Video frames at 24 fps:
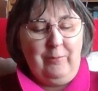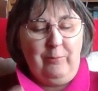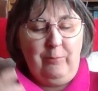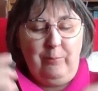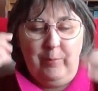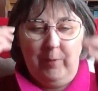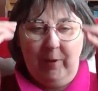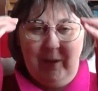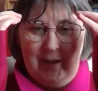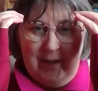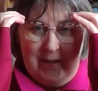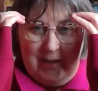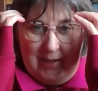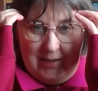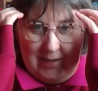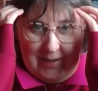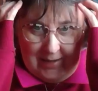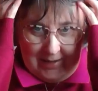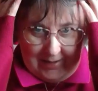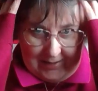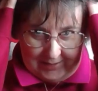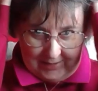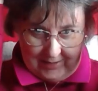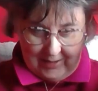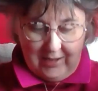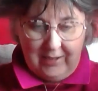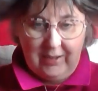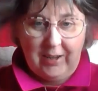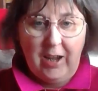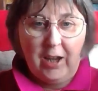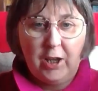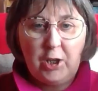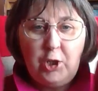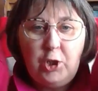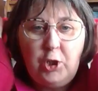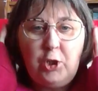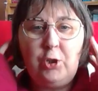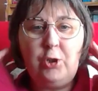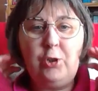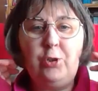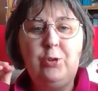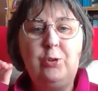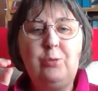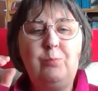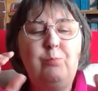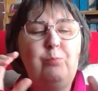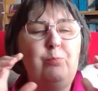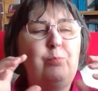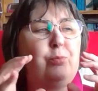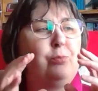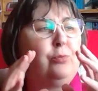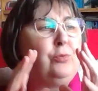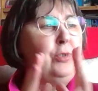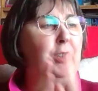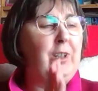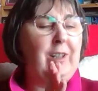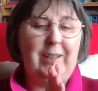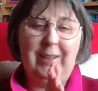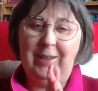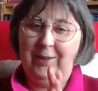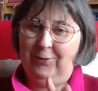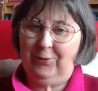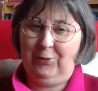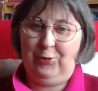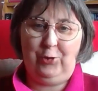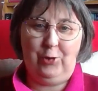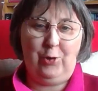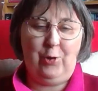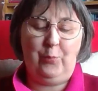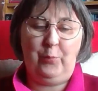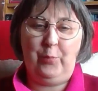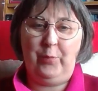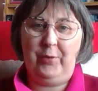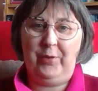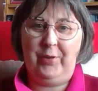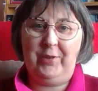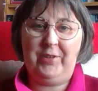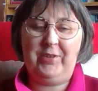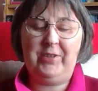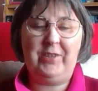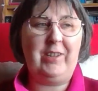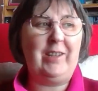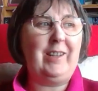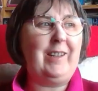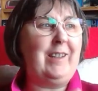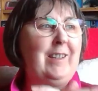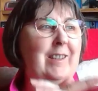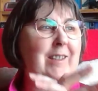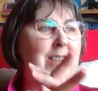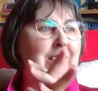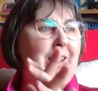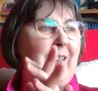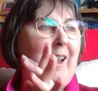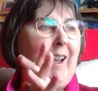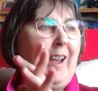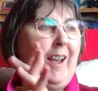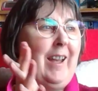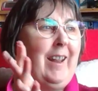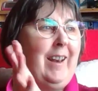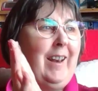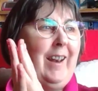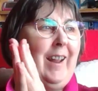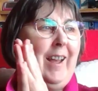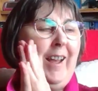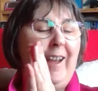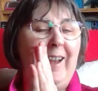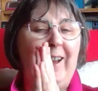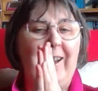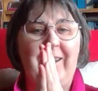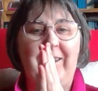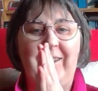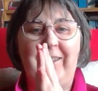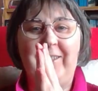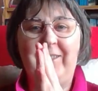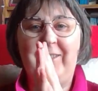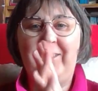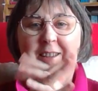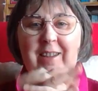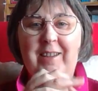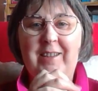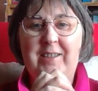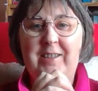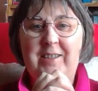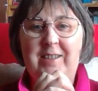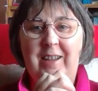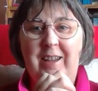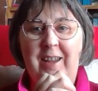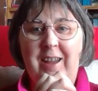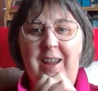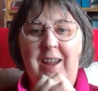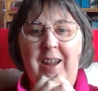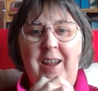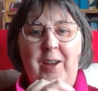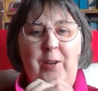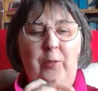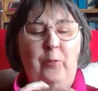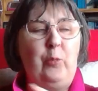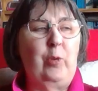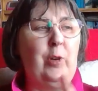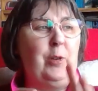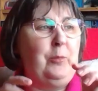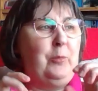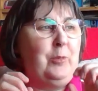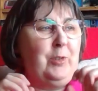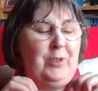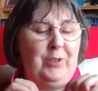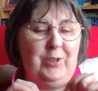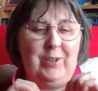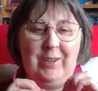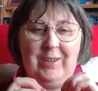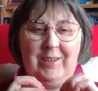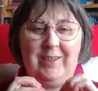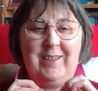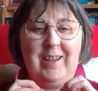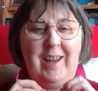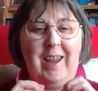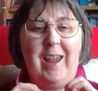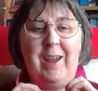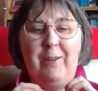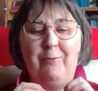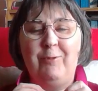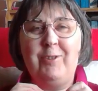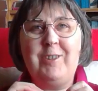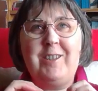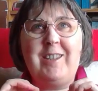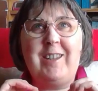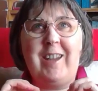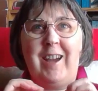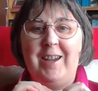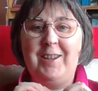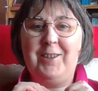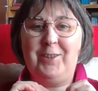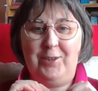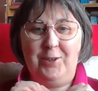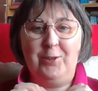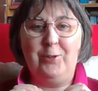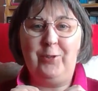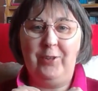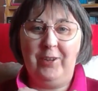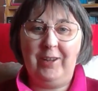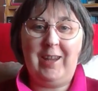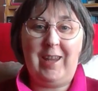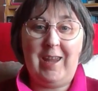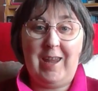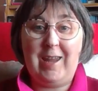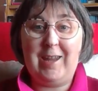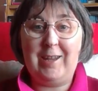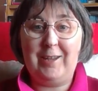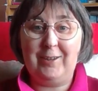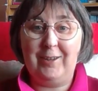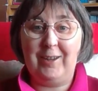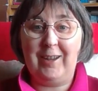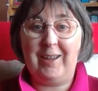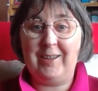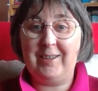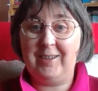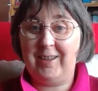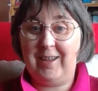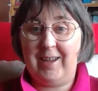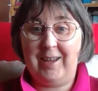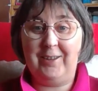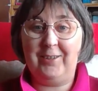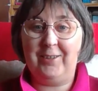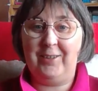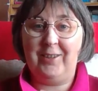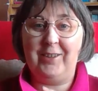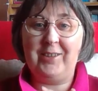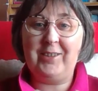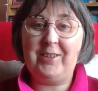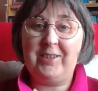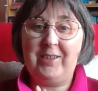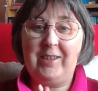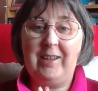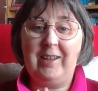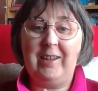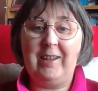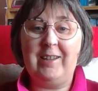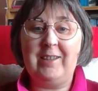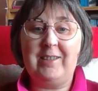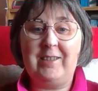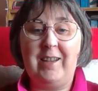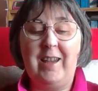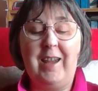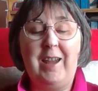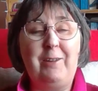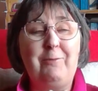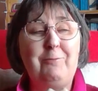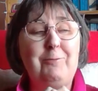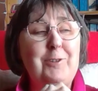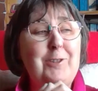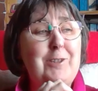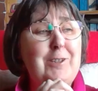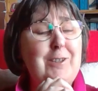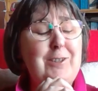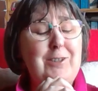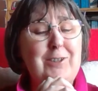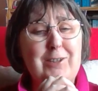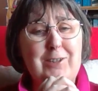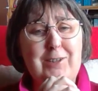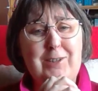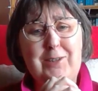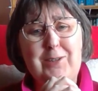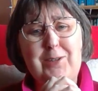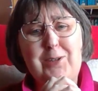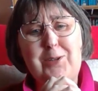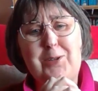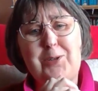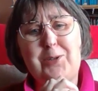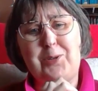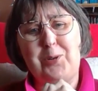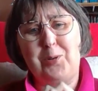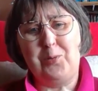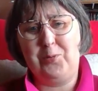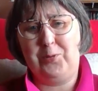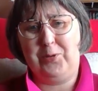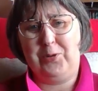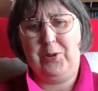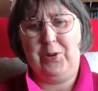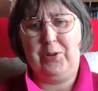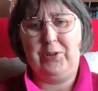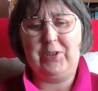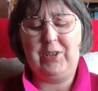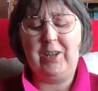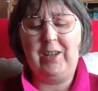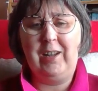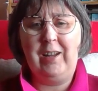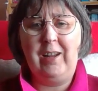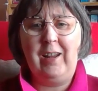Melissa has done a brilliant job with this series, and this one was it was the icing on the cake at the end of this series. It was just so good.